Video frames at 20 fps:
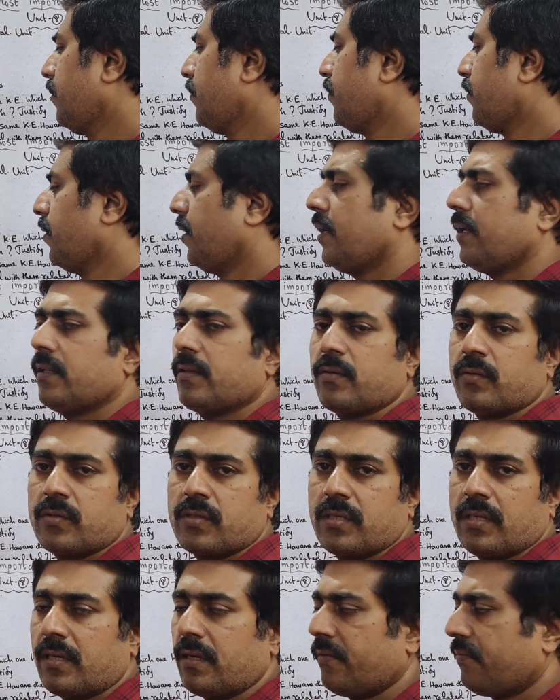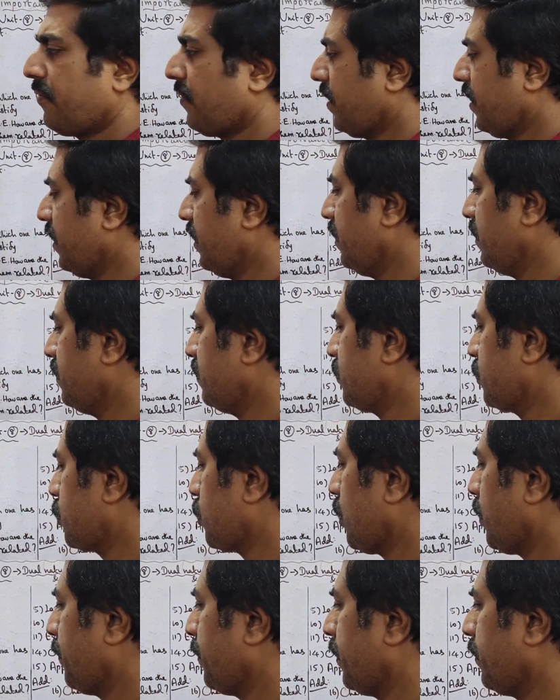14th question, define
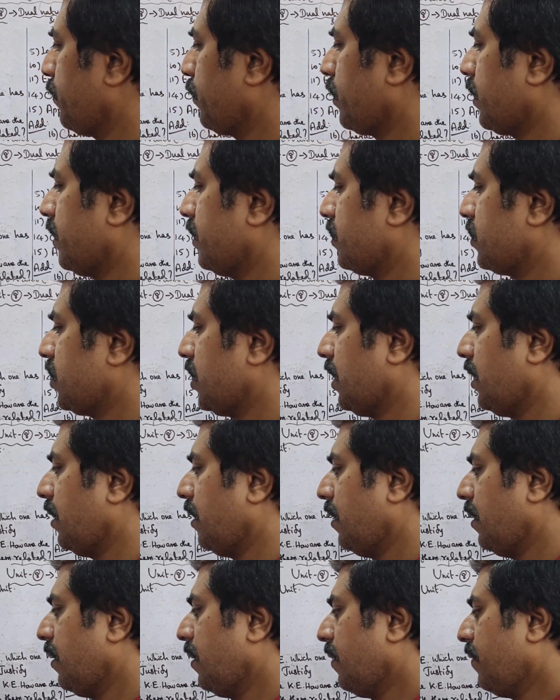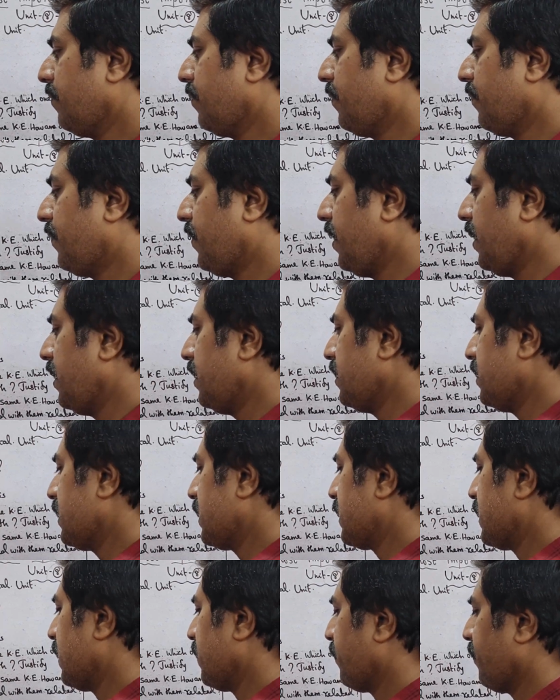stopping potential. 15th,
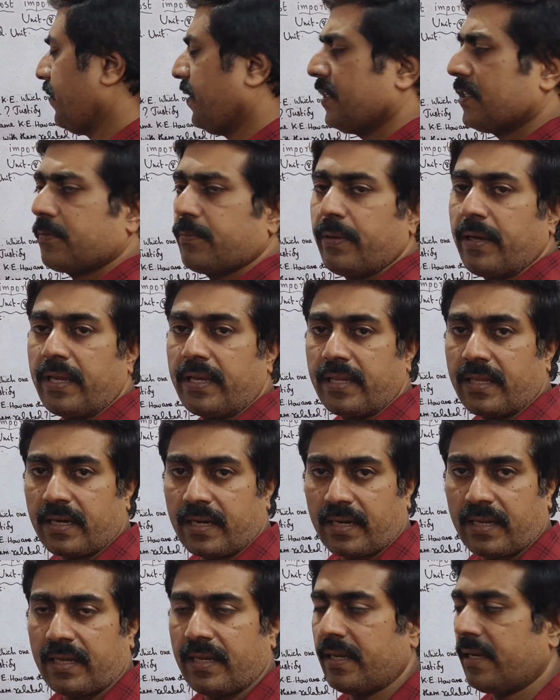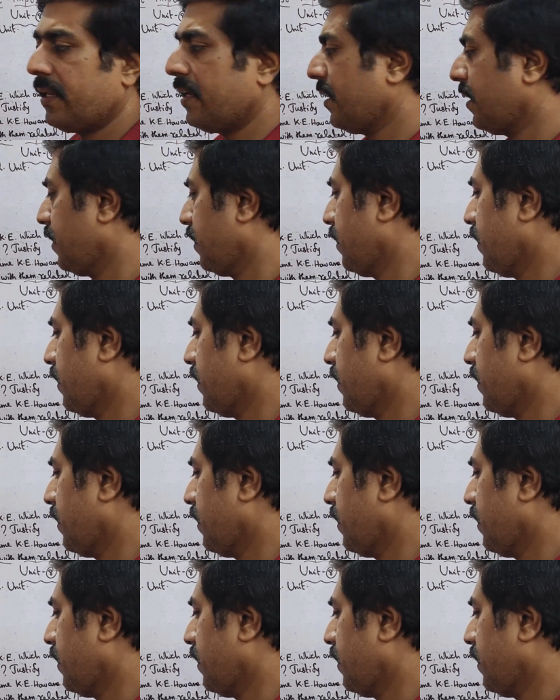surface barrier na enna.